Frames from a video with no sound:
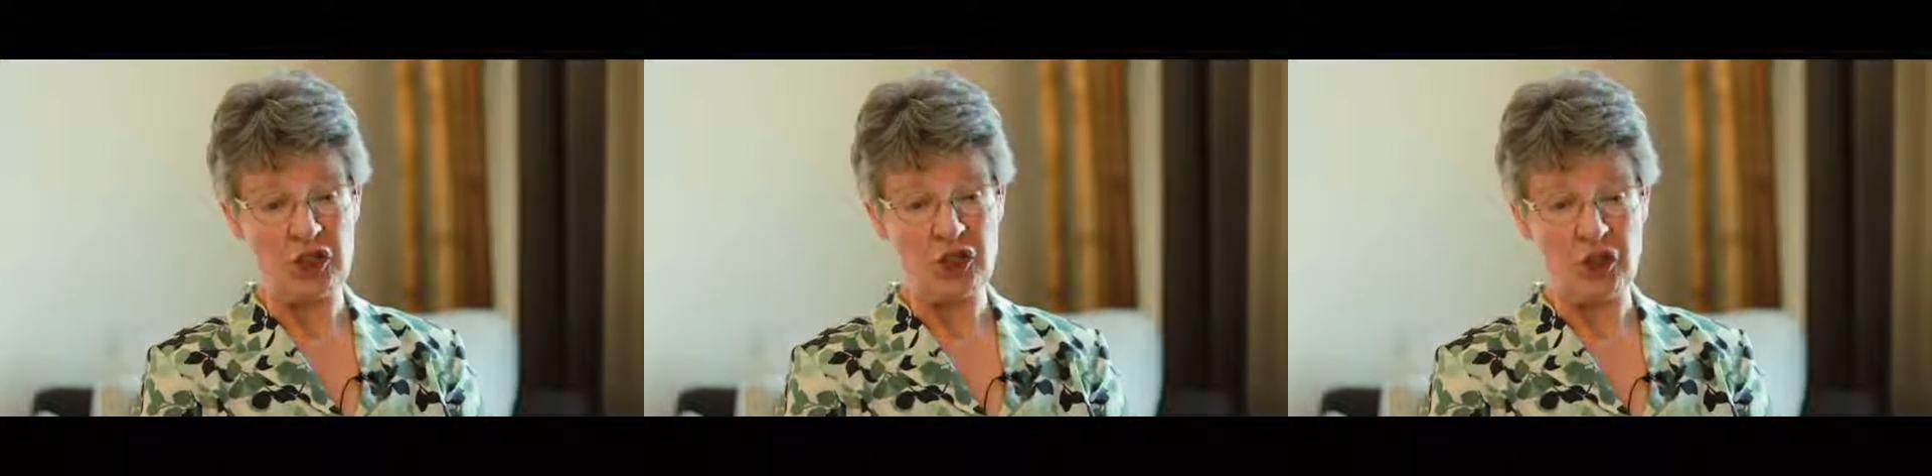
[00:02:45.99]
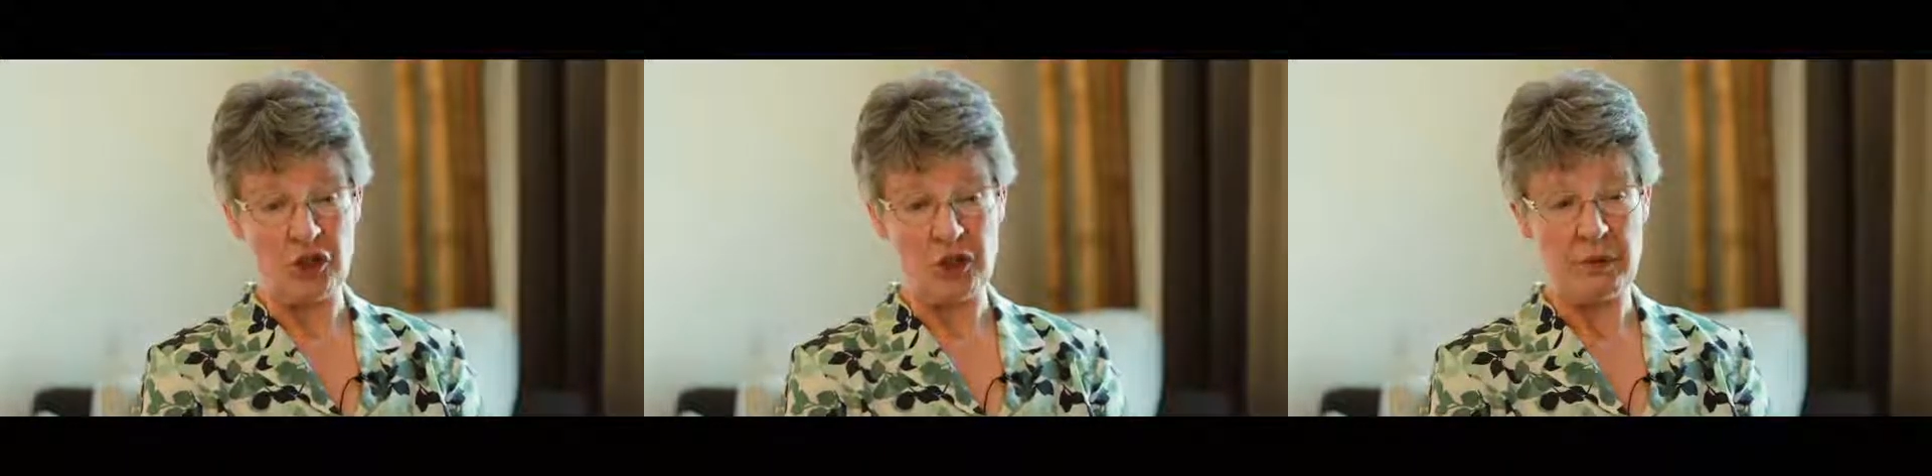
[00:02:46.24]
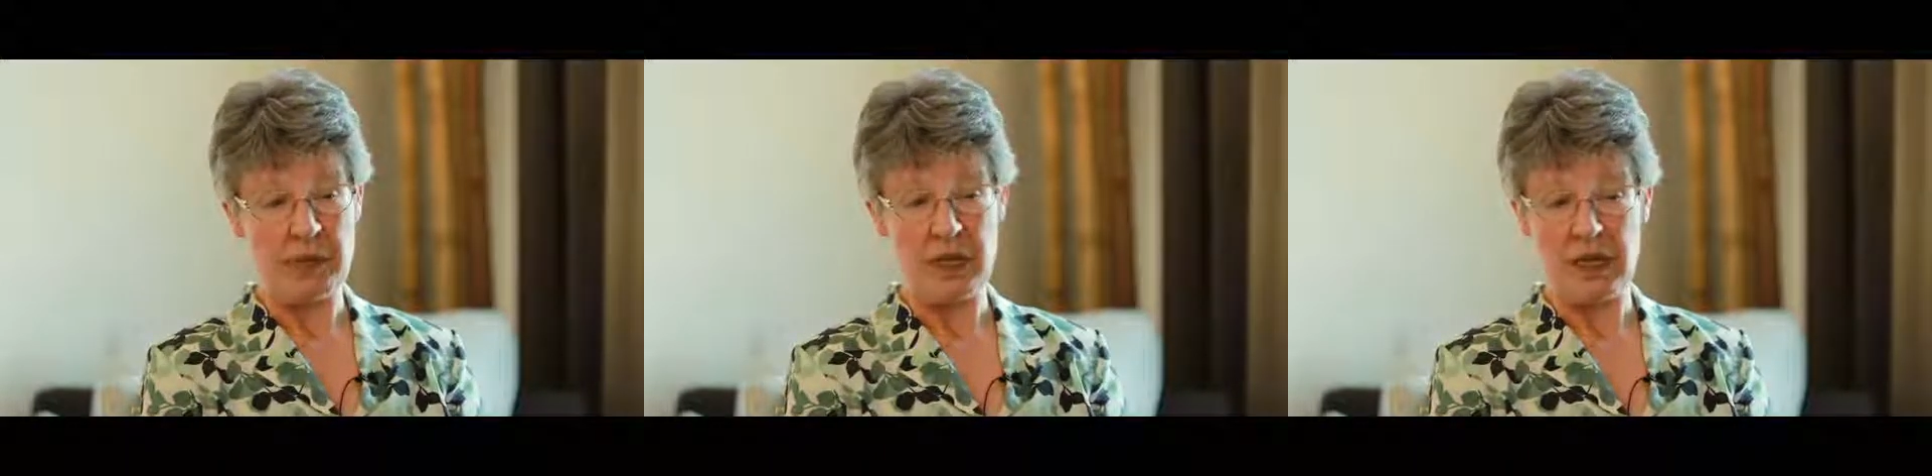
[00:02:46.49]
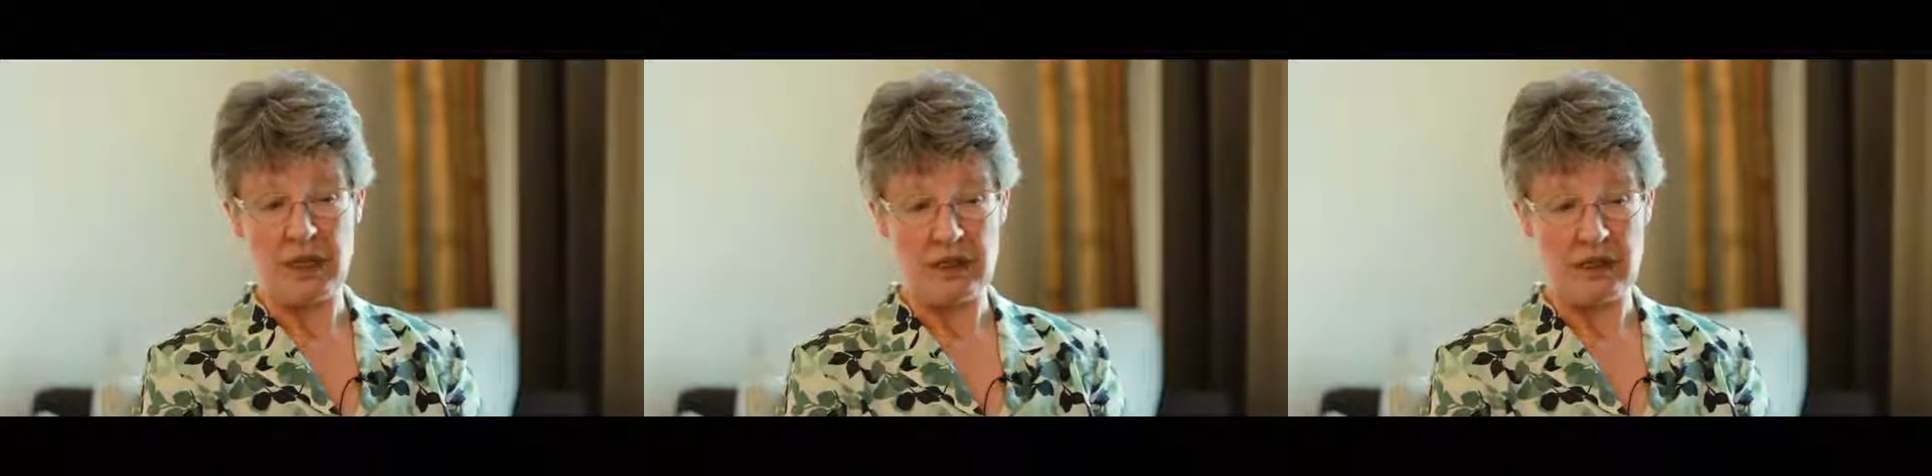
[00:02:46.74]

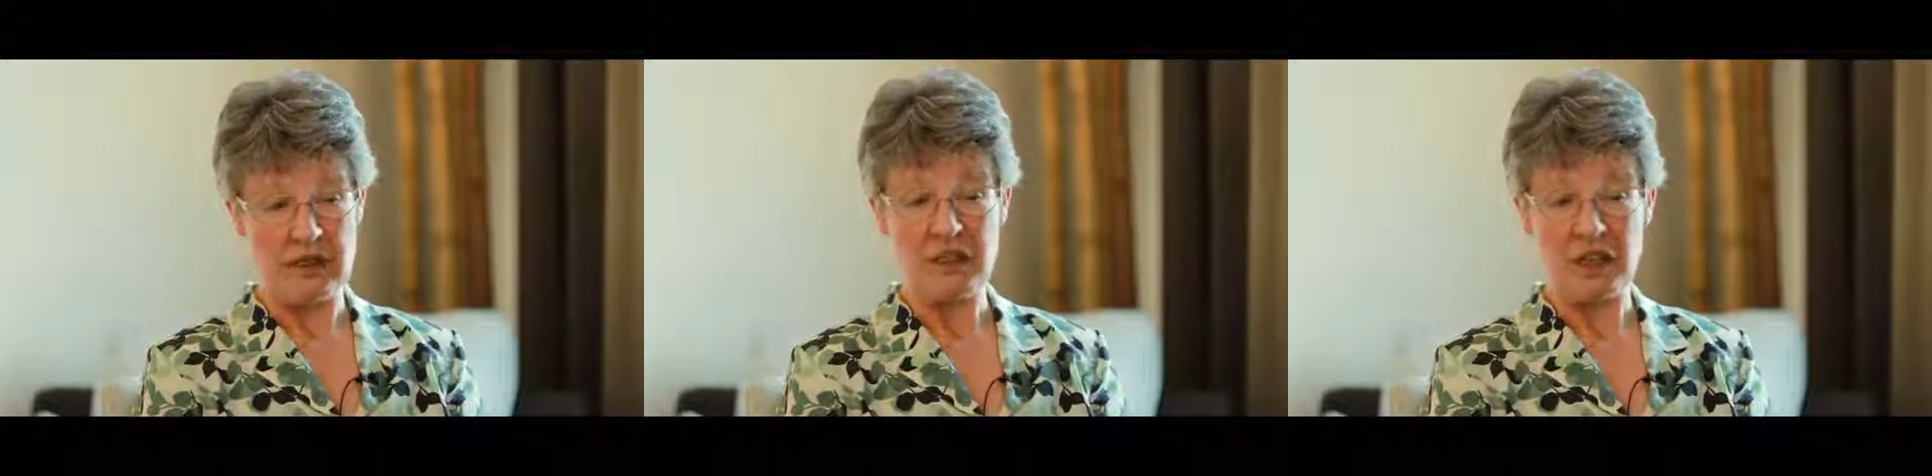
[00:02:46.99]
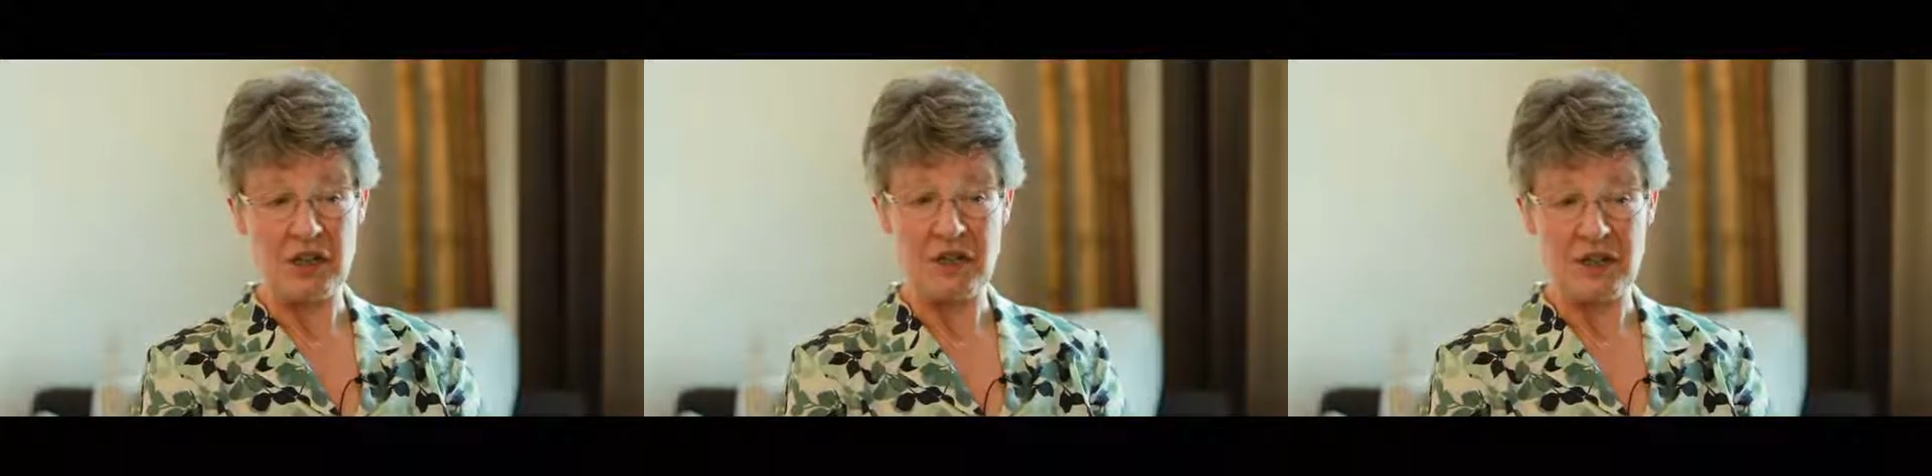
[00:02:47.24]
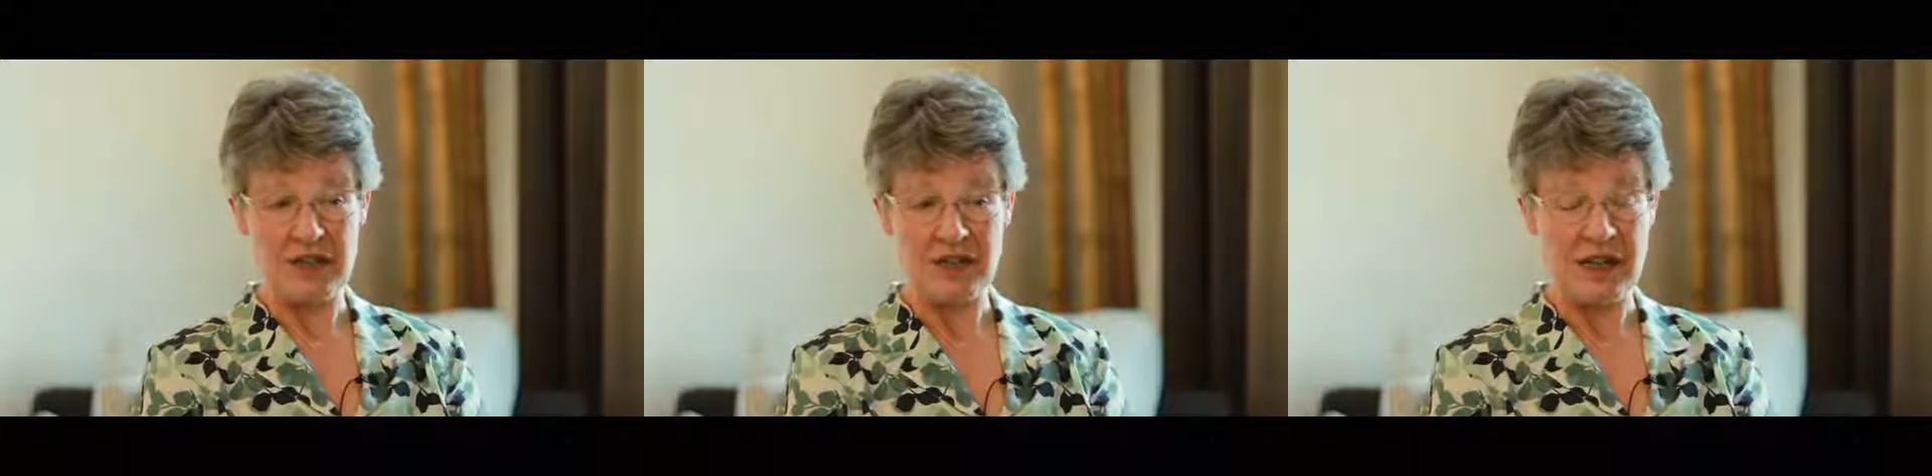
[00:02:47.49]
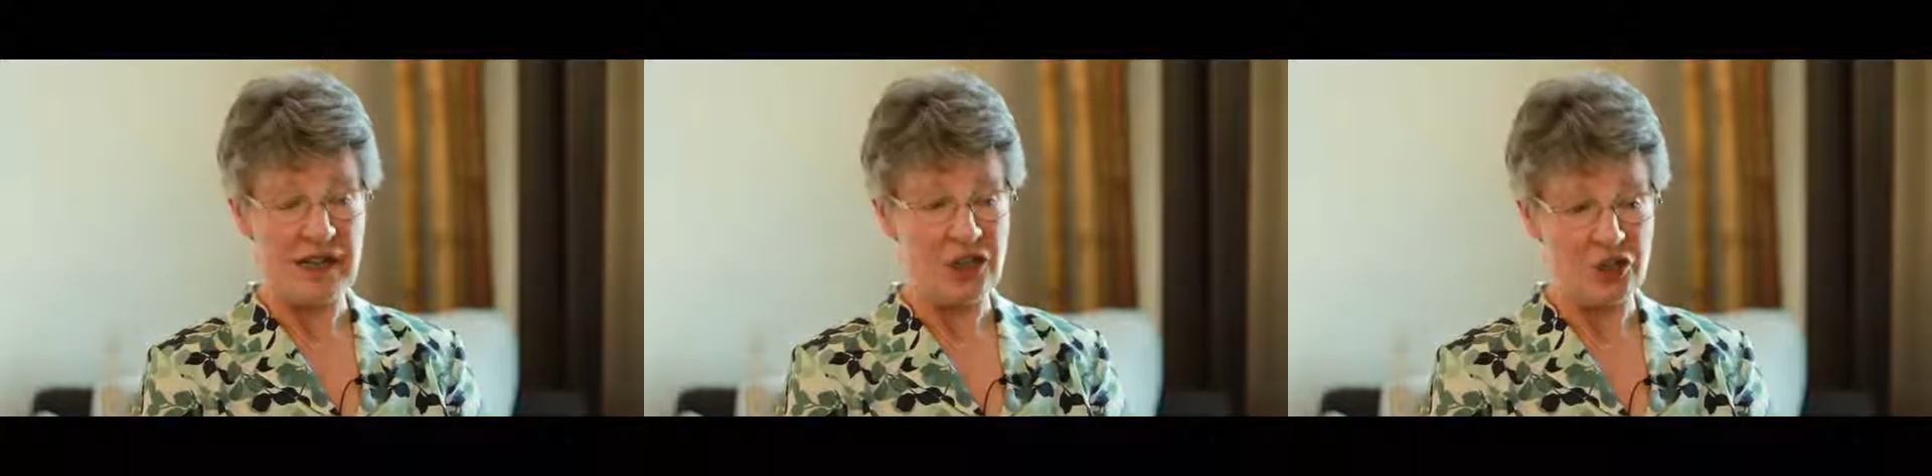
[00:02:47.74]
astronomy in
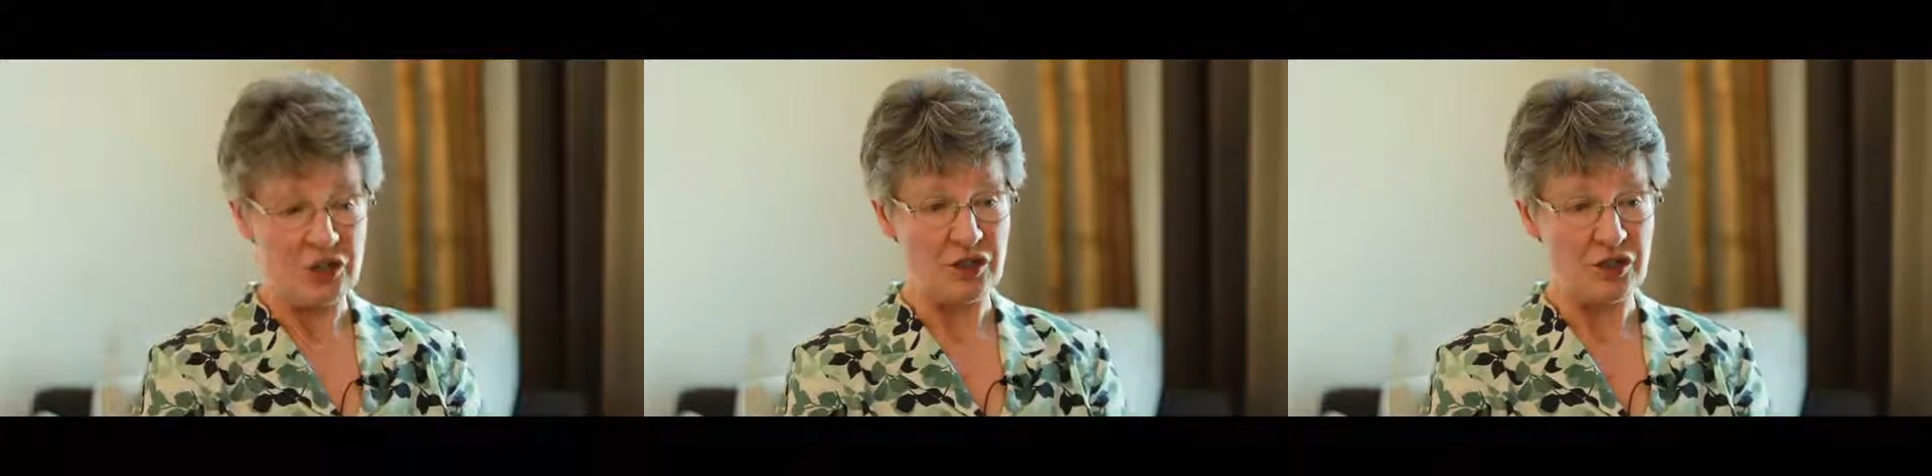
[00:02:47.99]
Southeast Asia,